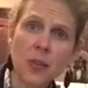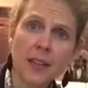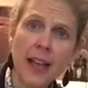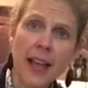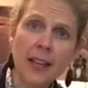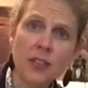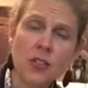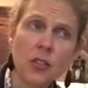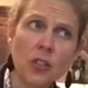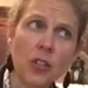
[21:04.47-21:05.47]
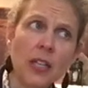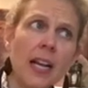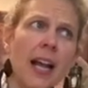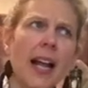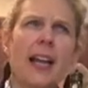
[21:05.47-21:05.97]
with cancer.
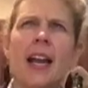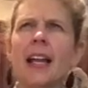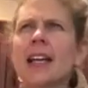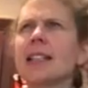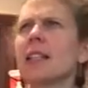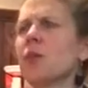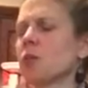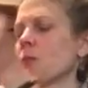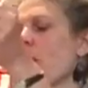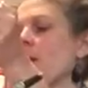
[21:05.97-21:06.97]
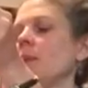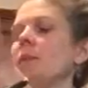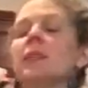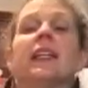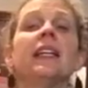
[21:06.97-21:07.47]
And I guess he was
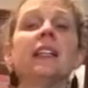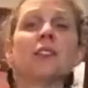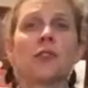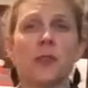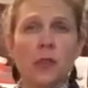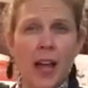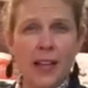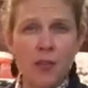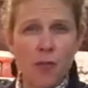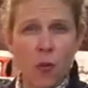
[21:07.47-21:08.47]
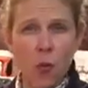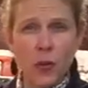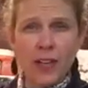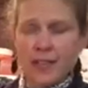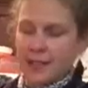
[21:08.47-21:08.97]
probably in his late
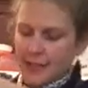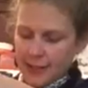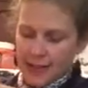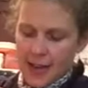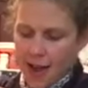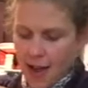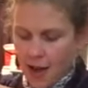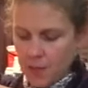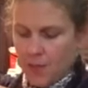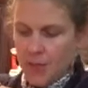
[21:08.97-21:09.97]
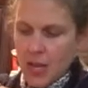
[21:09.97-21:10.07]
40s at the time.